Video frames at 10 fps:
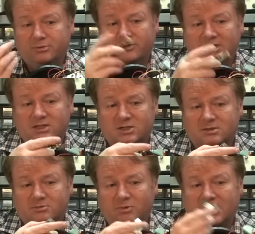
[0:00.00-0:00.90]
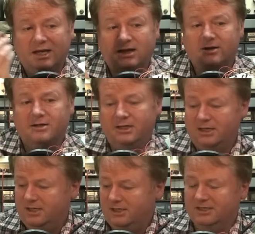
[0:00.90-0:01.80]
This here
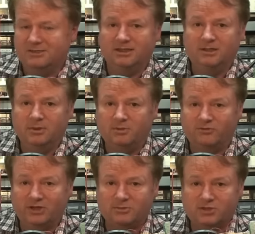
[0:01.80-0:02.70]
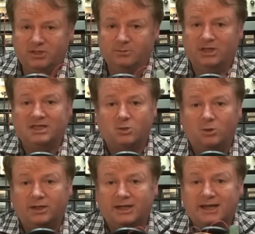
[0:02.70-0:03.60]
is a little bit flimsy, but that's
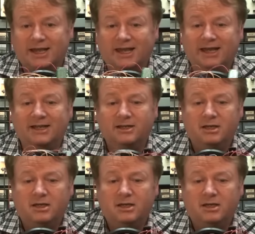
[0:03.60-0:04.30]
all that I had.